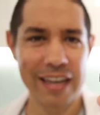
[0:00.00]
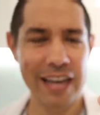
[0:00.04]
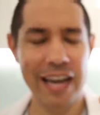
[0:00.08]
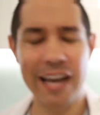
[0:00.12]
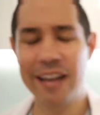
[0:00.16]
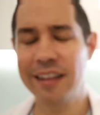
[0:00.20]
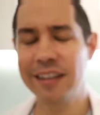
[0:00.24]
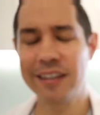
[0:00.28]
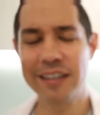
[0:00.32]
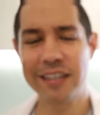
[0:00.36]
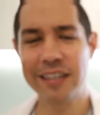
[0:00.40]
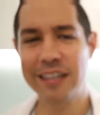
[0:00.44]

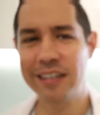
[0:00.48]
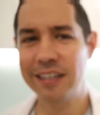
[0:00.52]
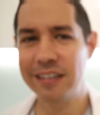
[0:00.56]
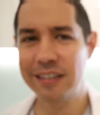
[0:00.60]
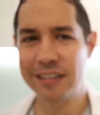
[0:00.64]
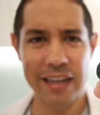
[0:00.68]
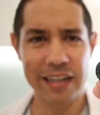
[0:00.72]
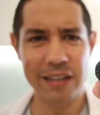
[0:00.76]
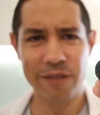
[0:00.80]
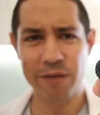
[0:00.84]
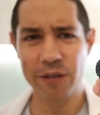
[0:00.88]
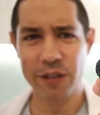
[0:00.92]
Allen keys
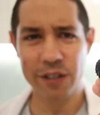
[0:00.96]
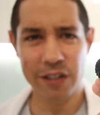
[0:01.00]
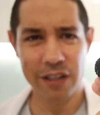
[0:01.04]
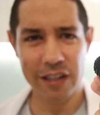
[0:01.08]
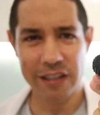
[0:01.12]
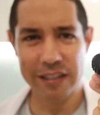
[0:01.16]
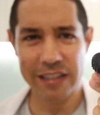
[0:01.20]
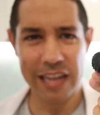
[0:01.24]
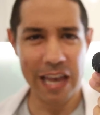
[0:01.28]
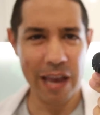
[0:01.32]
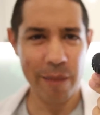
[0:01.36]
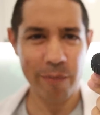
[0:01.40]
and different
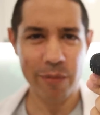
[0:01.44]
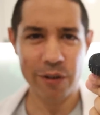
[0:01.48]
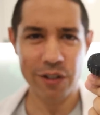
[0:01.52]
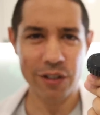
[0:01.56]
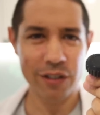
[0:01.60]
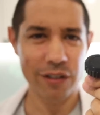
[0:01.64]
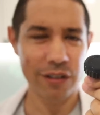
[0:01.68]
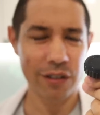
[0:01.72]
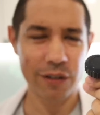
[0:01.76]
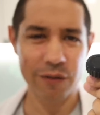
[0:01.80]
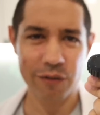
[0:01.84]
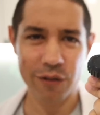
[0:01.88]
size
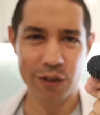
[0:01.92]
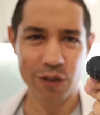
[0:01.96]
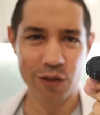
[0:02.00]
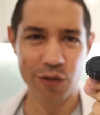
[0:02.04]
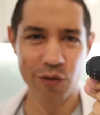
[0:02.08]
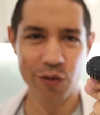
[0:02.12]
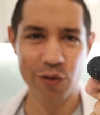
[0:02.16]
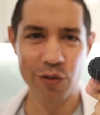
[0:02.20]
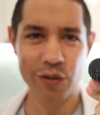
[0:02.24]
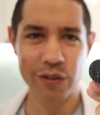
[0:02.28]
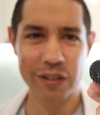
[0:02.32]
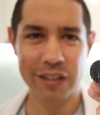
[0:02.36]
apertures for
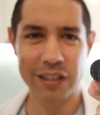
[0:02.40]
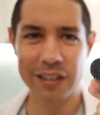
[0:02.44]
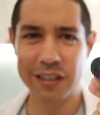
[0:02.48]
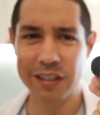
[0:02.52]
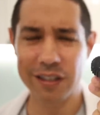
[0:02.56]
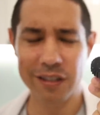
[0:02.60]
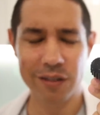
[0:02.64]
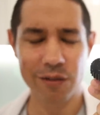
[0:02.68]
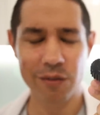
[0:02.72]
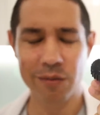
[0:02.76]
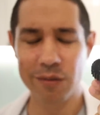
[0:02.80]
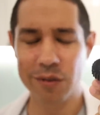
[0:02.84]
screws is
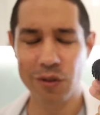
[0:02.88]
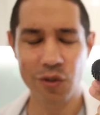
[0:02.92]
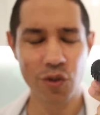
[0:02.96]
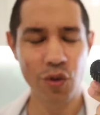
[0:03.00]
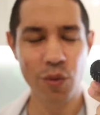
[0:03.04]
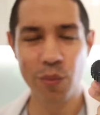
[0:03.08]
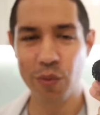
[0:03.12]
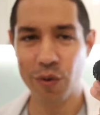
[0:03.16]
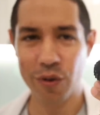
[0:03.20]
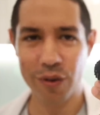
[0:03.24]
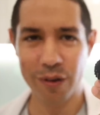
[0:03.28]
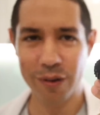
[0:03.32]
just super